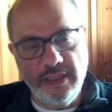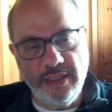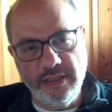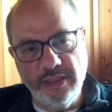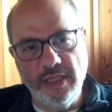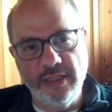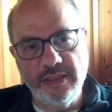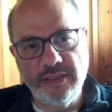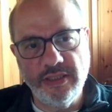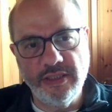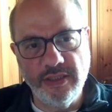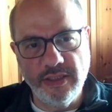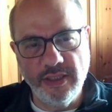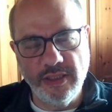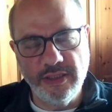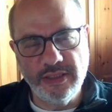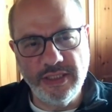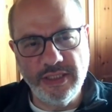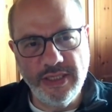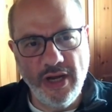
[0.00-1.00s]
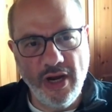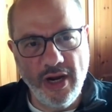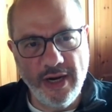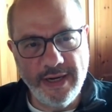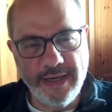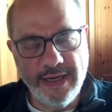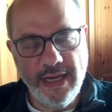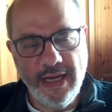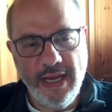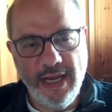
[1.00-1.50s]

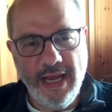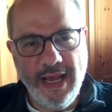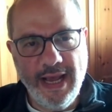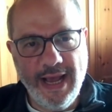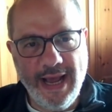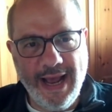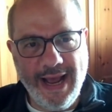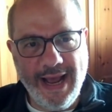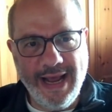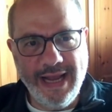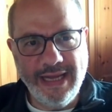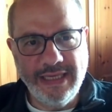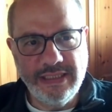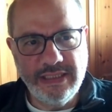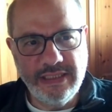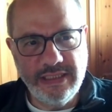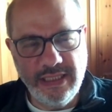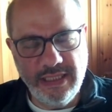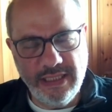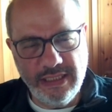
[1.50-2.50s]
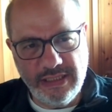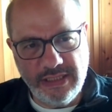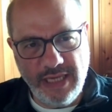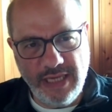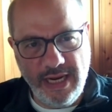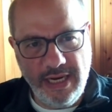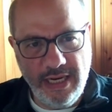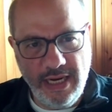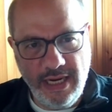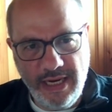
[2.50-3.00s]
1939. And it's
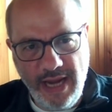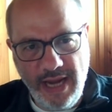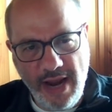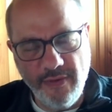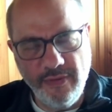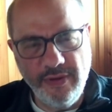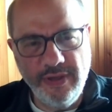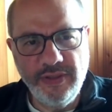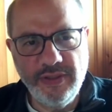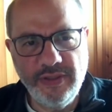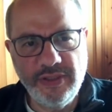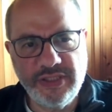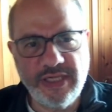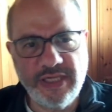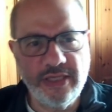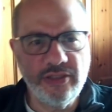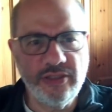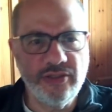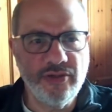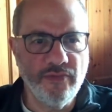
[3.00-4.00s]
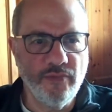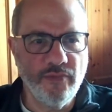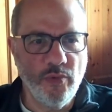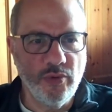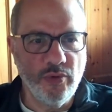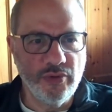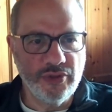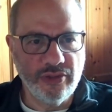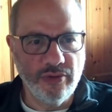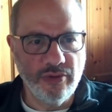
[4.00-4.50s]
an area in the centre of
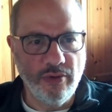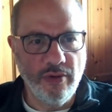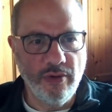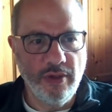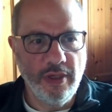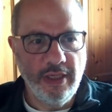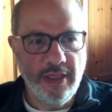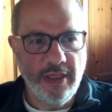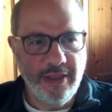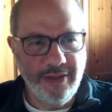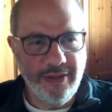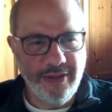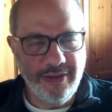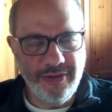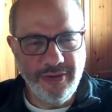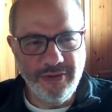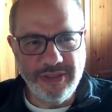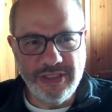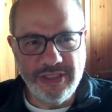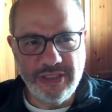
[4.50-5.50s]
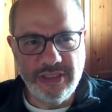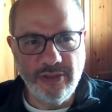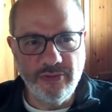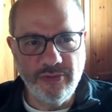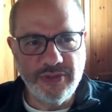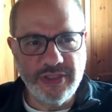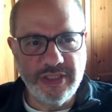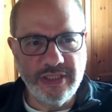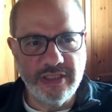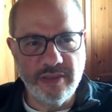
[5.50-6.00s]
Warsaw. You can
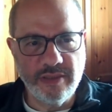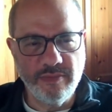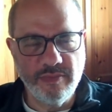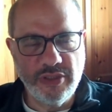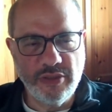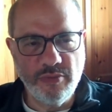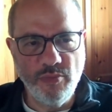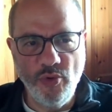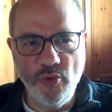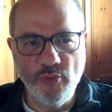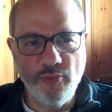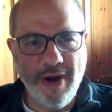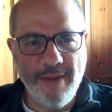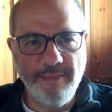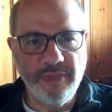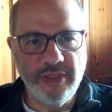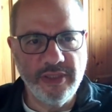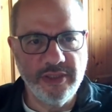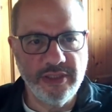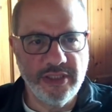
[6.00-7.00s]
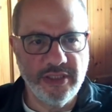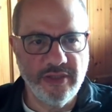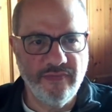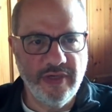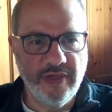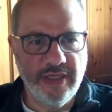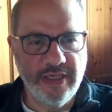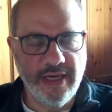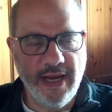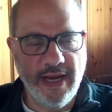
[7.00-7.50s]
still see some small remnants of
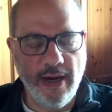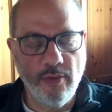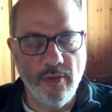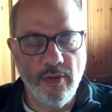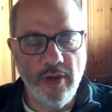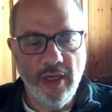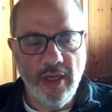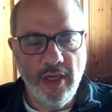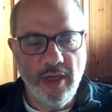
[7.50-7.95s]
it now.